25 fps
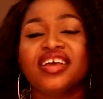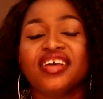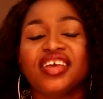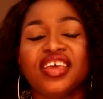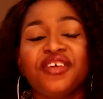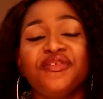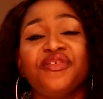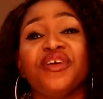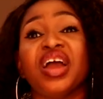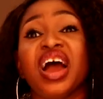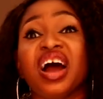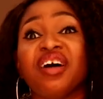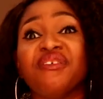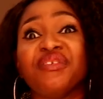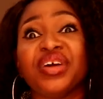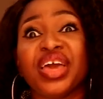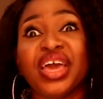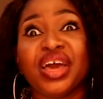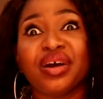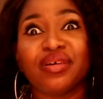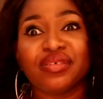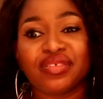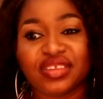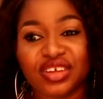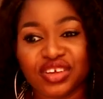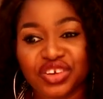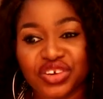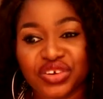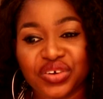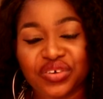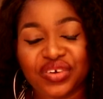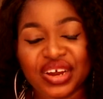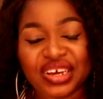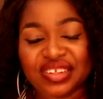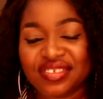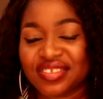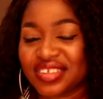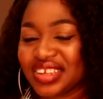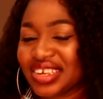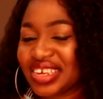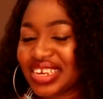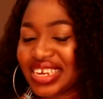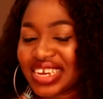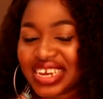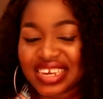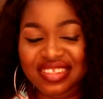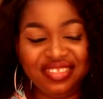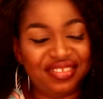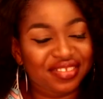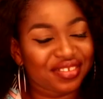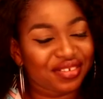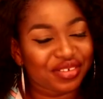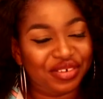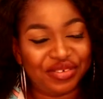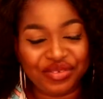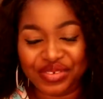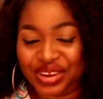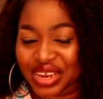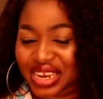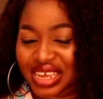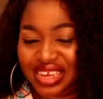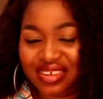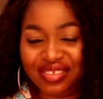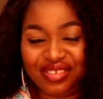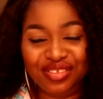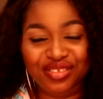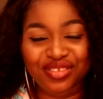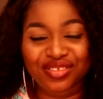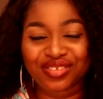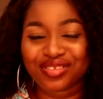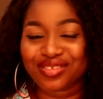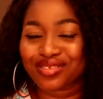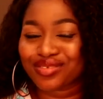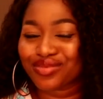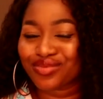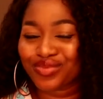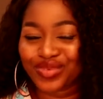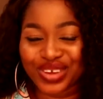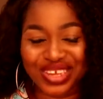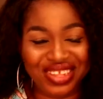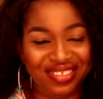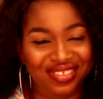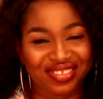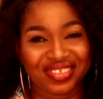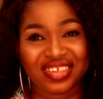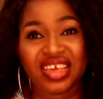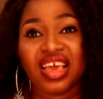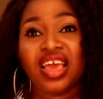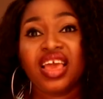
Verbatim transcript: If you have health insurance, it gets really sweet.